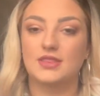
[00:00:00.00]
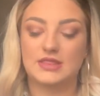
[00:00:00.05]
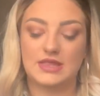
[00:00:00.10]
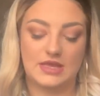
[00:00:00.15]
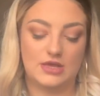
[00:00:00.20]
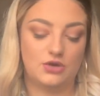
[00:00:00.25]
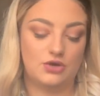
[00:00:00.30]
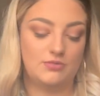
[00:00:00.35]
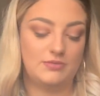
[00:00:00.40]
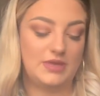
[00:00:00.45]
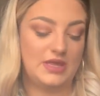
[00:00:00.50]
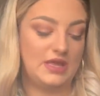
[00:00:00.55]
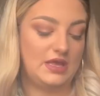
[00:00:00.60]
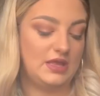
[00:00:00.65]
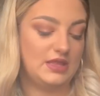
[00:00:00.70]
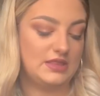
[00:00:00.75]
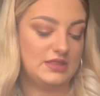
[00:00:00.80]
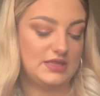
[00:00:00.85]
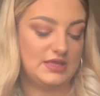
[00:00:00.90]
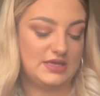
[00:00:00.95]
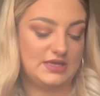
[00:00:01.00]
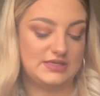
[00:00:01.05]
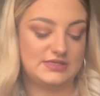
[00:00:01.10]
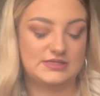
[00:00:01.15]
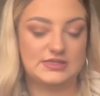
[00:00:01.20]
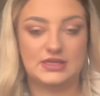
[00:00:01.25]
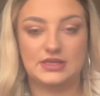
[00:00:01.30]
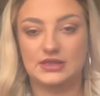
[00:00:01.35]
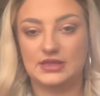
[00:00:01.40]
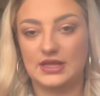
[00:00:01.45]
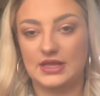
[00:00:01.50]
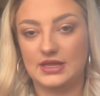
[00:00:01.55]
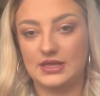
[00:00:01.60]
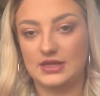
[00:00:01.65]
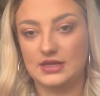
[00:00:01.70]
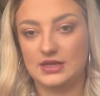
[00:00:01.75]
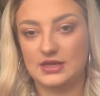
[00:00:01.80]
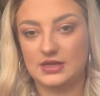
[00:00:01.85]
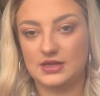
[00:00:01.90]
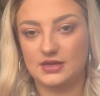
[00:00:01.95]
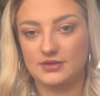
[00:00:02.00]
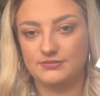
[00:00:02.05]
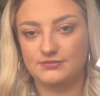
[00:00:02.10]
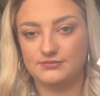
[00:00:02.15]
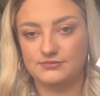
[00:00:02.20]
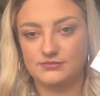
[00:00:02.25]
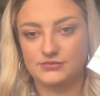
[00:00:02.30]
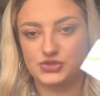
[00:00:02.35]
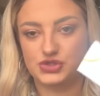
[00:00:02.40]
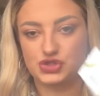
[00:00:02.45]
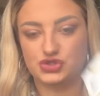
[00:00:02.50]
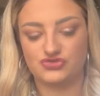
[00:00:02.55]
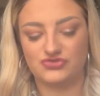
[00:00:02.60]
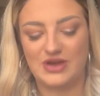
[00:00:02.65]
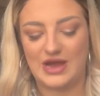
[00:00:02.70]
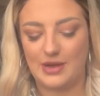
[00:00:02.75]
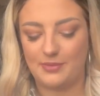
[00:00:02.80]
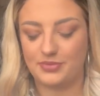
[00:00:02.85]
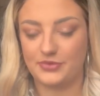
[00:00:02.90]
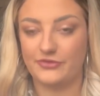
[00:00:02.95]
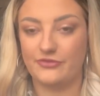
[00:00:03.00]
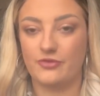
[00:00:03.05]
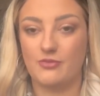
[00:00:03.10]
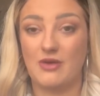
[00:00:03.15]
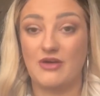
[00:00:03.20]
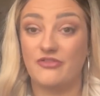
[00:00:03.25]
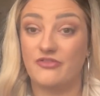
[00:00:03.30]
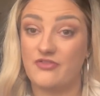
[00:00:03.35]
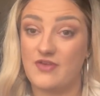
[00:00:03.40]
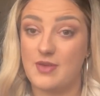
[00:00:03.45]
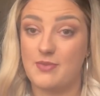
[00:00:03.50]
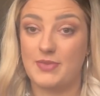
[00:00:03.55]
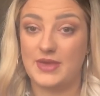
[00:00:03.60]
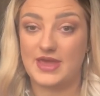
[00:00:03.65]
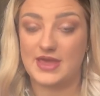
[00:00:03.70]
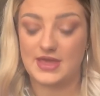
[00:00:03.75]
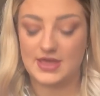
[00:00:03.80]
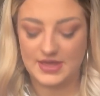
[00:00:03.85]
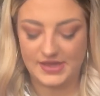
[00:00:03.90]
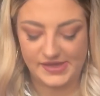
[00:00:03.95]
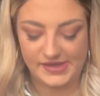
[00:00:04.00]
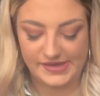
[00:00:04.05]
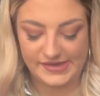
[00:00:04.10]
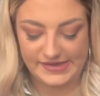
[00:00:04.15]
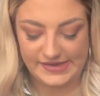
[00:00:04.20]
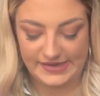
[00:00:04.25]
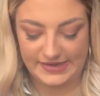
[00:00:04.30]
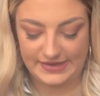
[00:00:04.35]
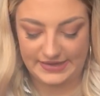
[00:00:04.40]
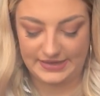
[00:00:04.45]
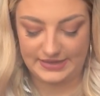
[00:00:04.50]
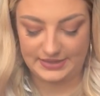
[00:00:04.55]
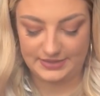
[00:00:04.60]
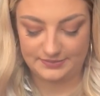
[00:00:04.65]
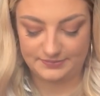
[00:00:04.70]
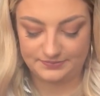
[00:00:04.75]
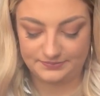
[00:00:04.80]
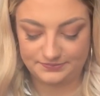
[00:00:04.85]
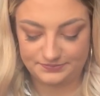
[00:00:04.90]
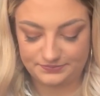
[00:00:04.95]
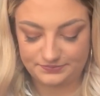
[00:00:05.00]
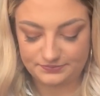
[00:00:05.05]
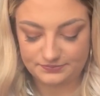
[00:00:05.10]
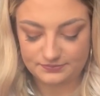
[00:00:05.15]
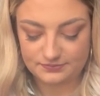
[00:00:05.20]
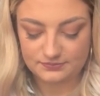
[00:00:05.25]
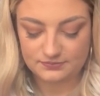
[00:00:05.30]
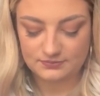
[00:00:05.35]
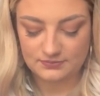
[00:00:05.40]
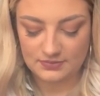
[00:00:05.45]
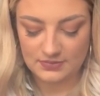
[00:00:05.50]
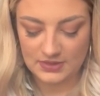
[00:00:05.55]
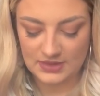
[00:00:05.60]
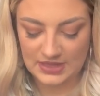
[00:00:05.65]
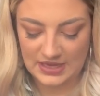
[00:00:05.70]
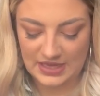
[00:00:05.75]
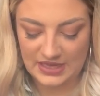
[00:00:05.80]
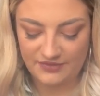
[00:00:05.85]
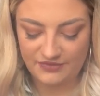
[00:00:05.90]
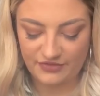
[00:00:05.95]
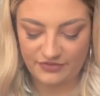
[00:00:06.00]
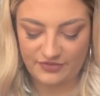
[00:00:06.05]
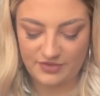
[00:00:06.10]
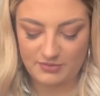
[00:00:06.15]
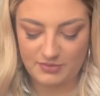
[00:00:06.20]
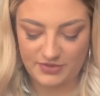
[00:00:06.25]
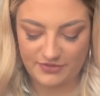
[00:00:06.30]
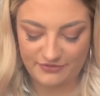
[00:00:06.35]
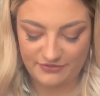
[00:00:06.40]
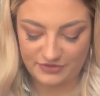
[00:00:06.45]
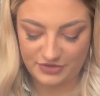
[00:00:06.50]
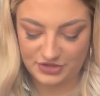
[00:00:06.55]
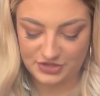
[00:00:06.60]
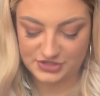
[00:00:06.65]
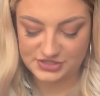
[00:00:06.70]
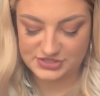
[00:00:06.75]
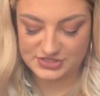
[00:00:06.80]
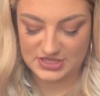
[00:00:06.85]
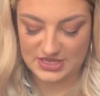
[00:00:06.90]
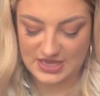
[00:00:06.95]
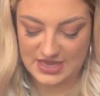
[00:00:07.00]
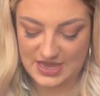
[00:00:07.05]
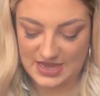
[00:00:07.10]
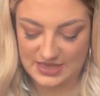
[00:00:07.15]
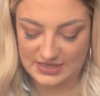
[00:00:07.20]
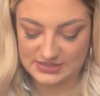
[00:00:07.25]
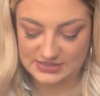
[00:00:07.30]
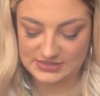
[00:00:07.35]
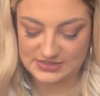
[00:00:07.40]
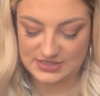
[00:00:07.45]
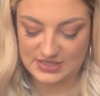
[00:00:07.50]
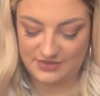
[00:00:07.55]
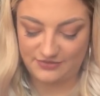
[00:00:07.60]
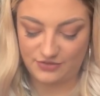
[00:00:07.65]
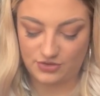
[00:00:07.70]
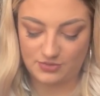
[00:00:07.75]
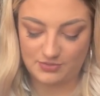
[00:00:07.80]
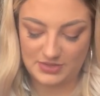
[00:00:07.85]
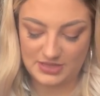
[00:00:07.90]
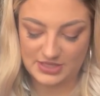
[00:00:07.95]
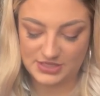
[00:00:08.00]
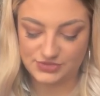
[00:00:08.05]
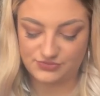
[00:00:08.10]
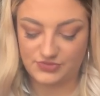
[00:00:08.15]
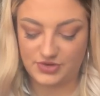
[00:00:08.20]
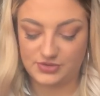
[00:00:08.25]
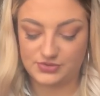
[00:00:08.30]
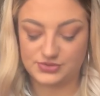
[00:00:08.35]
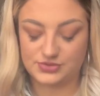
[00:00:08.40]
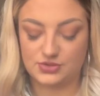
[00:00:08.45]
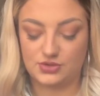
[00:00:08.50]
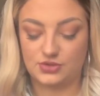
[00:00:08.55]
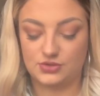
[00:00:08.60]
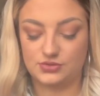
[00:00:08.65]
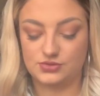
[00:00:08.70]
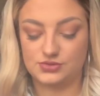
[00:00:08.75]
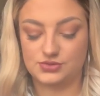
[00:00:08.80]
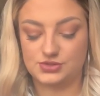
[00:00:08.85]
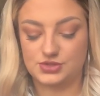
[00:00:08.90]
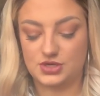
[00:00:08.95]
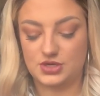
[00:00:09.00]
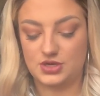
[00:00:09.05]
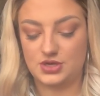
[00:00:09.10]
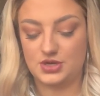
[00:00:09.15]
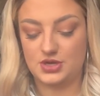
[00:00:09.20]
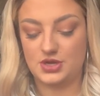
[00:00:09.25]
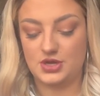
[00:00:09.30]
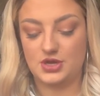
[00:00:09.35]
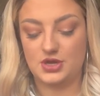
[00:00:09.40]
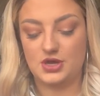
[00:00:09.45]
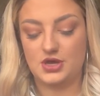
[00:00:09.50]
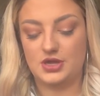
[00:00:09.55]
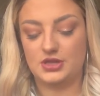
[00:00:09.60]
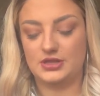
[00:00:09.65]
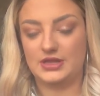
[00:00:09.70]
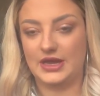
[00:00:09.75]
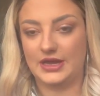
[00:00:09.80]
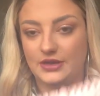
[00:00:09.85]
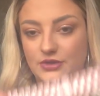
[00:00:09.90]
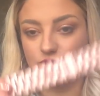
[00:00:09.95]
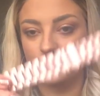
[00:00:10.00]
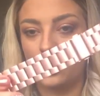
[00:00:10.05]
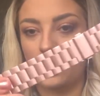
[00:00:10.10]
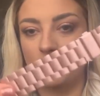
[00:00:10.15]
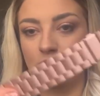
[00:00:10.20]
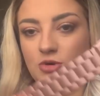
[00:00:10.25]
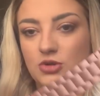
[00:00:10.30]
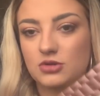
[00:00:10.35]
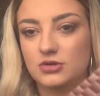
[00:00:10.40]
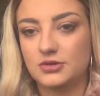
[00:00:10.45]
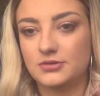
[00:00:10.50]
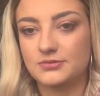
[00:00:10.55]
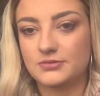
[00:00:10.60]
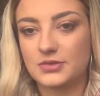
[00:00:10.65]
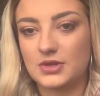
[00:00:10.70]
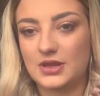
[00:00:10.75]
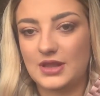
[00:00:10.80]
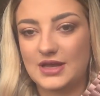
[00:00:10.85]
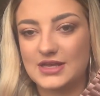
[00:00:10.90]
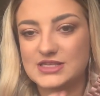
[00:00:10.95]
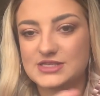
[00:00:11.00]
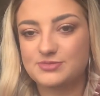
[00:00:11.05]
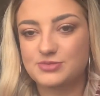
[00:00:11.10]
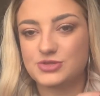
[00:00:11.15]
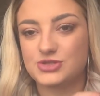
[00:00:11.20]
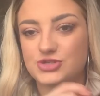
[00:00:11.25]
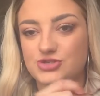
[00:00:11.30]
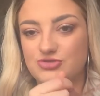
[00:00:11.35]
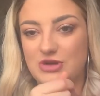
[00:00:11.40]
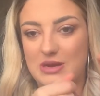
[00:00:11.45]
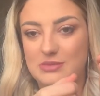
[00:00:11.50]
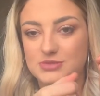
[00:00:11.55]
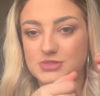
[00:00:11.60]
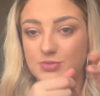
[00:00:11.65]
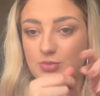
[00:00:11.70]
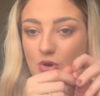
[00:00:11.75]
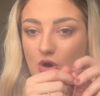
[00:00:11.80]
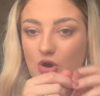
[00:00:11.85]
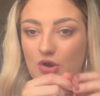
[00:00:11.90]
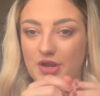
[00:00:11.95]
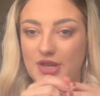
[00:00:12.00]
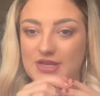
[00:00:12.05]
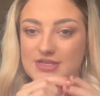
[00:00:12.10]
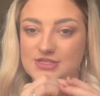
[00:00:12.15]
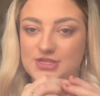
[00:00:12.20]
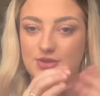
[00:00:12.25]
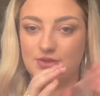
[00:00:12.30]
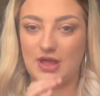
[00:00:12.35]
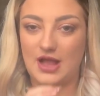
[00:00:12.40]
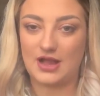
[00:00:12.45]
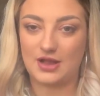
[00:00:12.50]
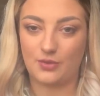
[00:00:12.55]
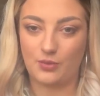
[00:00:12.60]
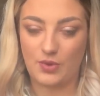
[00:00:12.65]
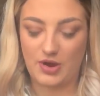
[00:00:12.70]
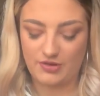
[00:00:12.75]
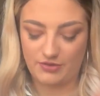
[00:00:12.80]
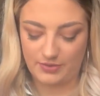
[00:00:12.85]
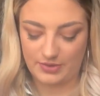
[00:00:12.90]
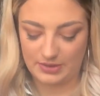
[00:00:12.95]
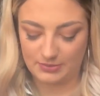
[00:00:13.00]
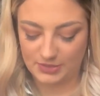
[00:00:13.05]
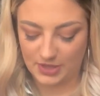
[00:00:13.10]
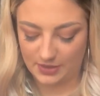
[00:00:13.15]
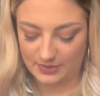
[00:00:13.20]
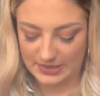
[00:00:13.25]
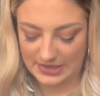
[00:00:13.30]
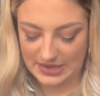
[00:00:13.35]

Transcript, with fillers: They got me this link strap for my Fitbit. Um, I have a Fitbit Versa, and they've got me this rose gold like normal clasp strap to put on it so that I can wear it when I'm going